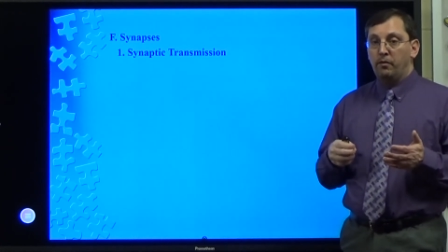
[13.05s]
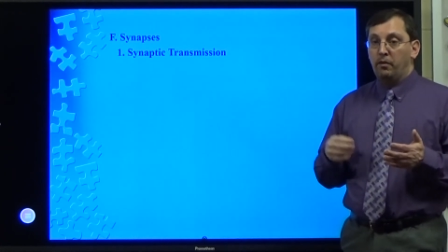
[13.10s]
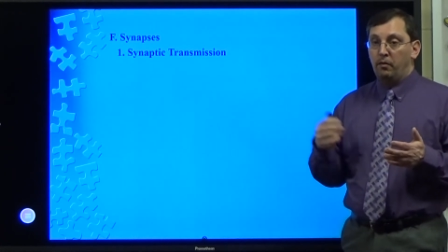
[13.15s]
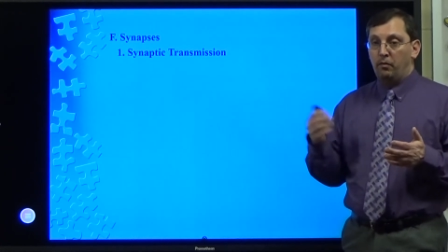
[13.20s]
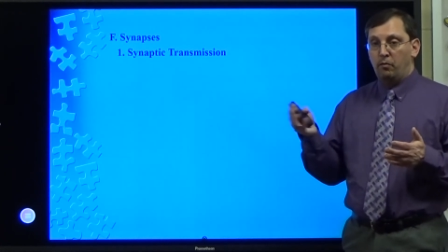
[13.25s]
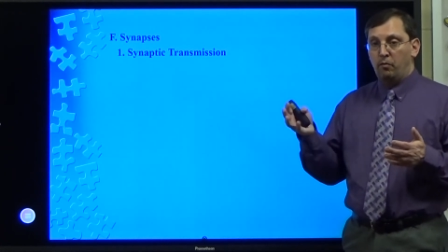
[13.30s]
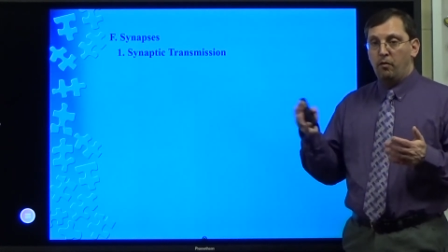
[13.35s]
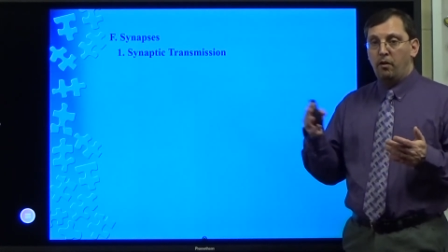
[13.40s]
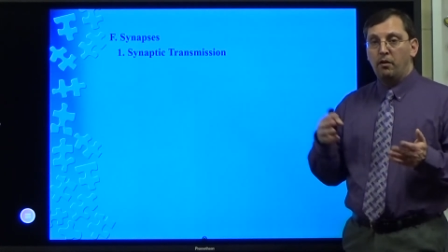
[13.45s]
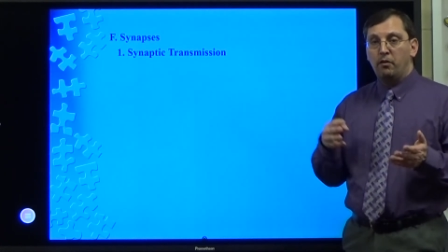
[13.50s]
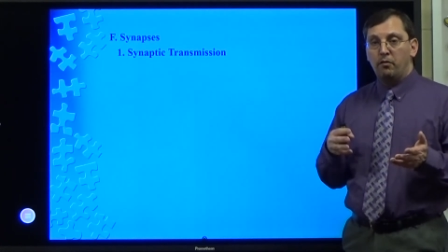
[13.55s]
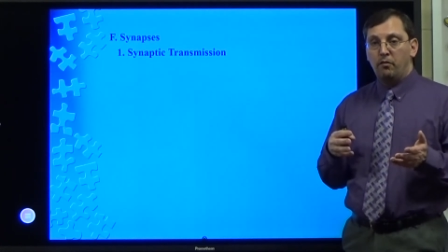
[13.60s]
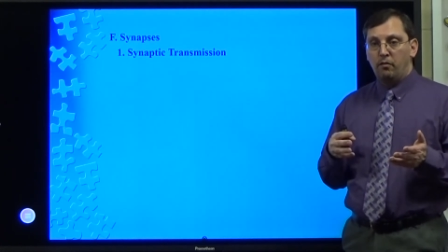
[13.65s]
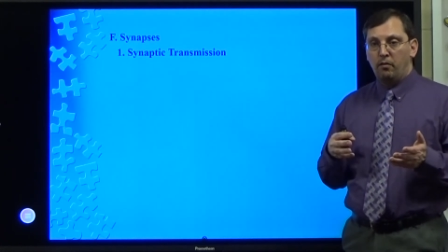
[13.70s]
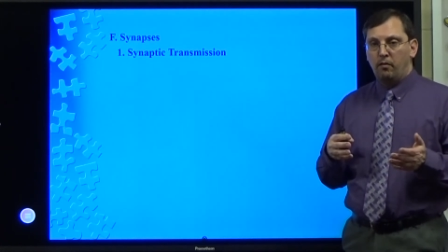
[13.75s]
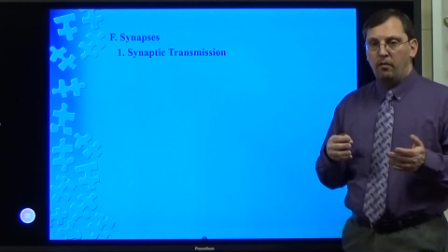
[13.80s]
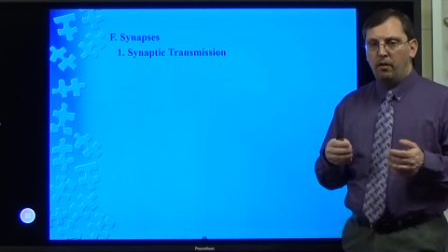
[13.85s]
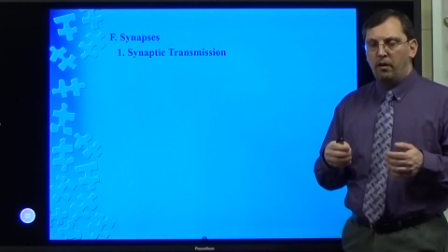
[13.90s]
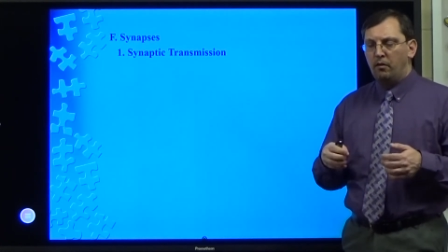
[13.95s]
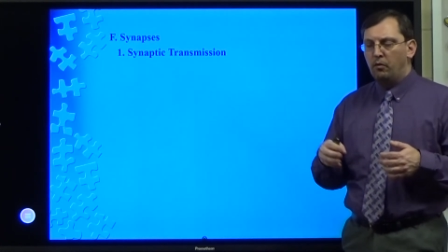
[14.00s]
a neuron to a
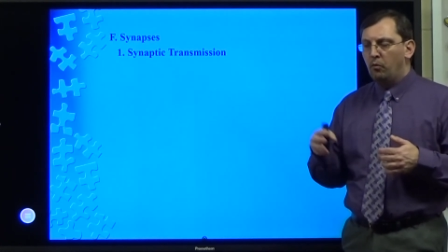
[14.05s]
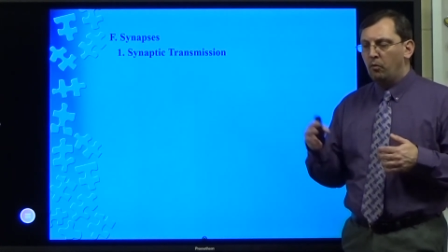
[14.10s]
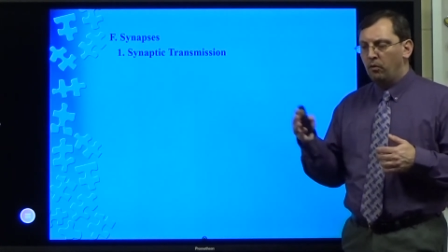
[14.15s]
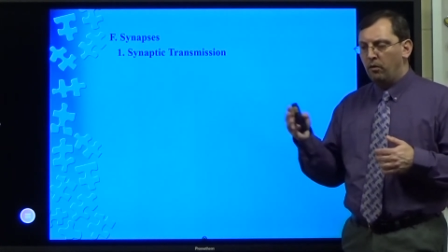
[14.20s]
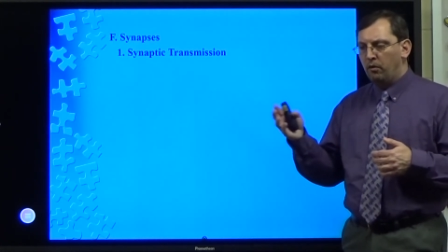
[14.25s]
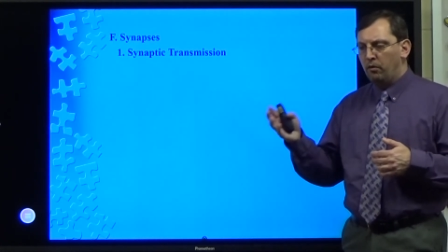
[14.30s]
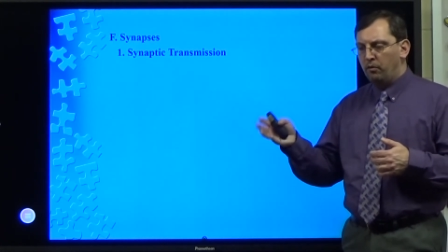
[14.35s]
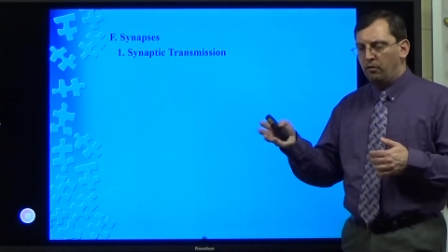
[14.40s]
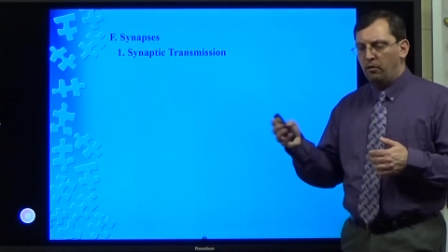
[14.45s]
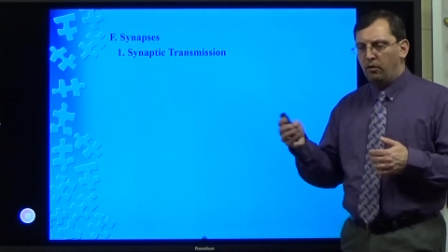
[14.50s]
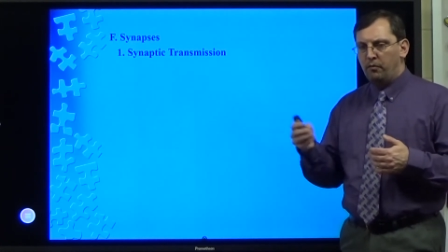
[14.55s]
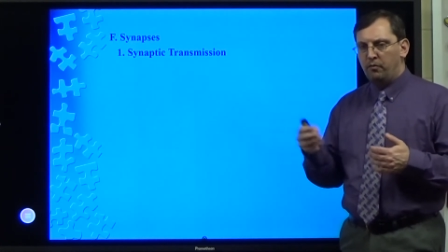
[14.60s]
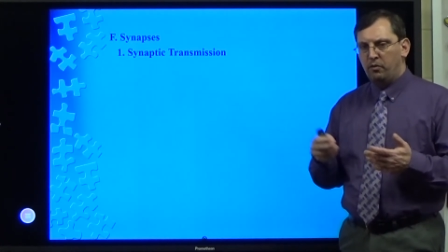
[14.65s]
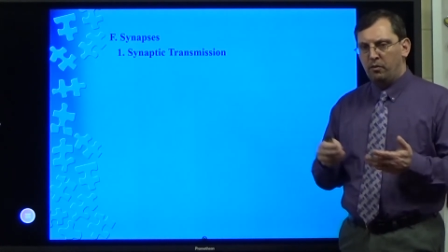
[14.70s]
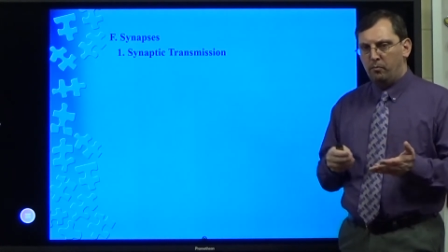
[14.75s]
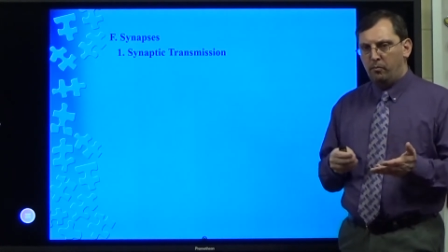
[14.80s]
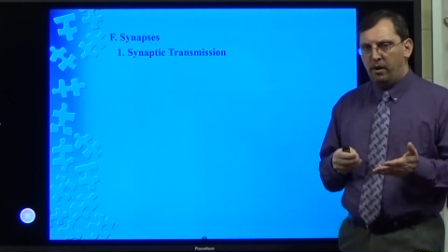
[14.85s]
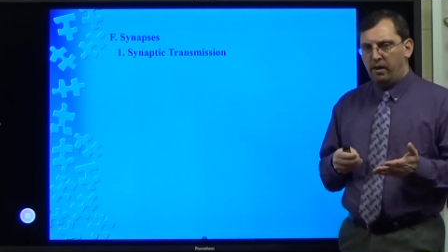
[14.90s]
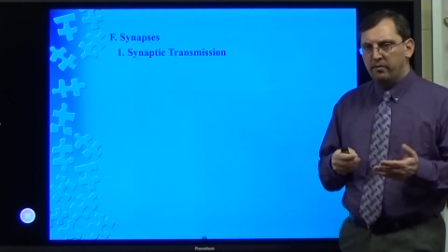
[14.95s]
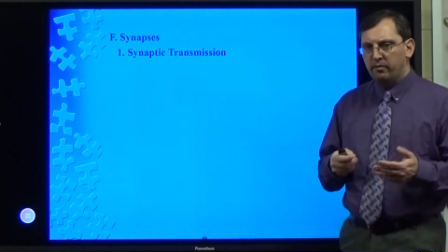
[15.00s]
neuron, or a nerve to a
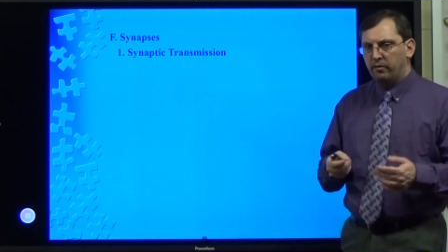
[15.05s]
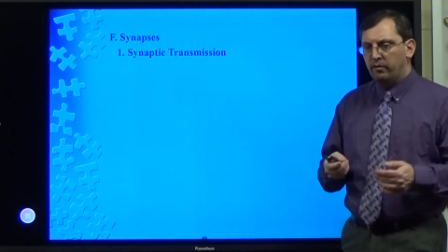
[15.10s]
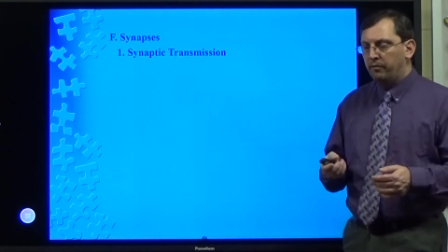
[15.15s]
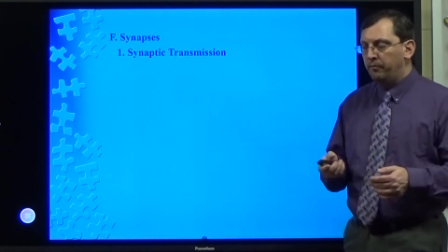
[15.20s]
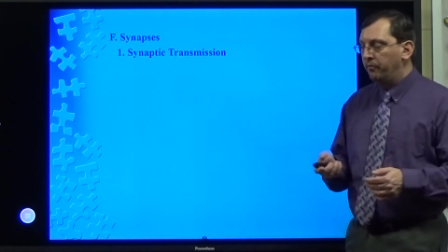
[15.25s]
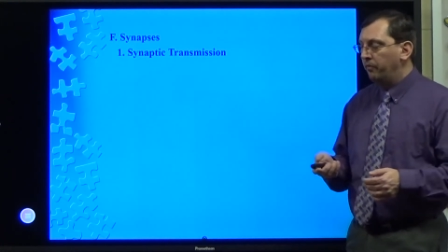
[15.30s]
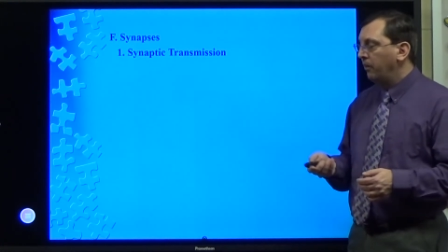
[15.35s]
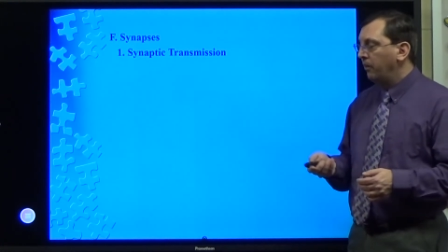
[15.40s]
muscle.